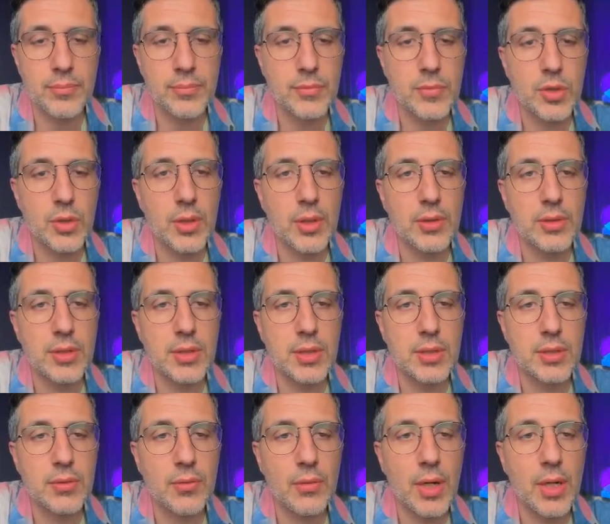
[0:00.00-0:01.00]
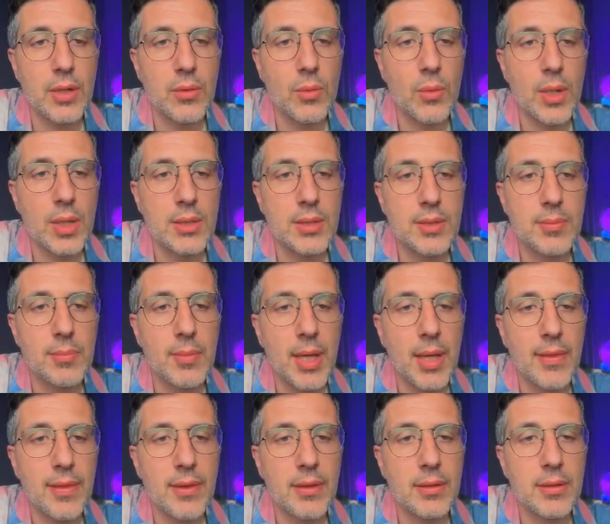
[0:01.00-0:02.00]
So there's this run once
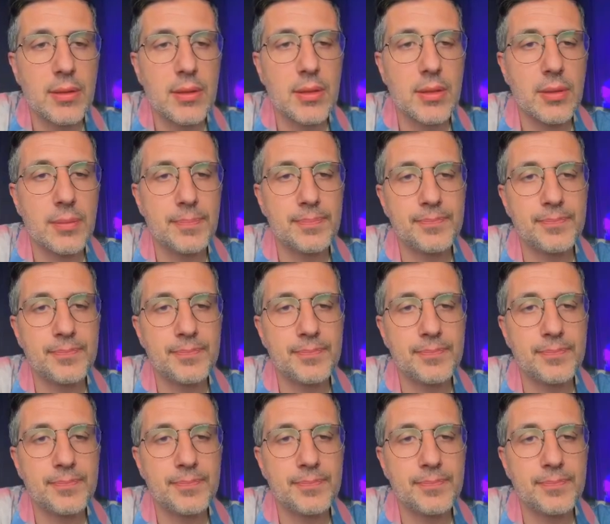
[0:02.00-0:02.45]
method,